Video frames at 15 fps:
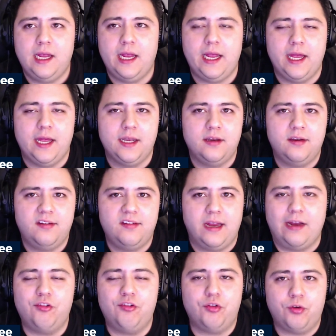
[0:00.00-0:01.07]
and
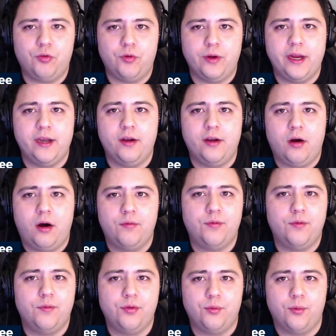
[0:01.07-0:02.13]
danger created off
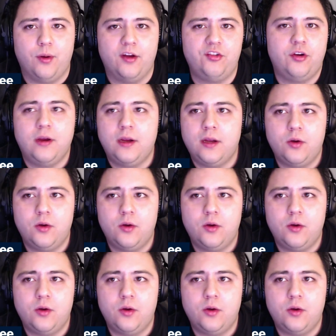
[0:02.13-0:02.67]
of the rush,